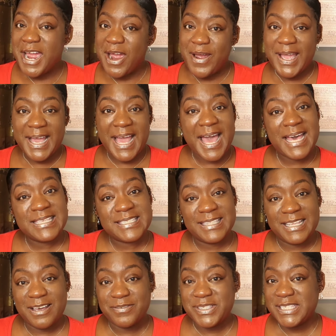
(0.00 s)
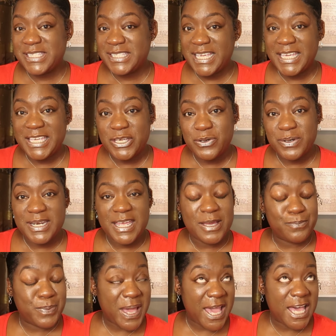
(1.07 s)
Alright guys, love to see you in
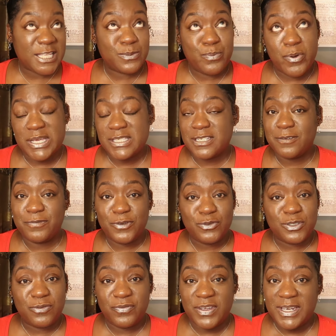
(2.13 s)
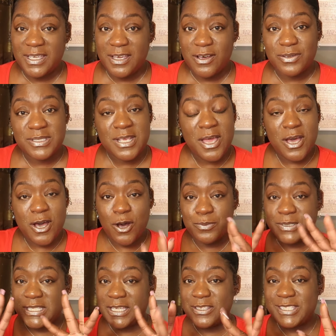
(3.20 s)
past, present, and future videos.
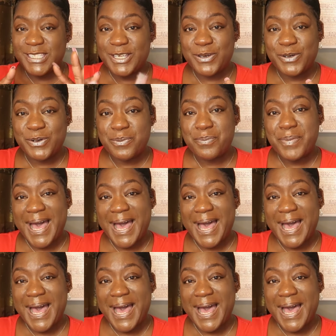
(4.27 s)
Hope to see you soon.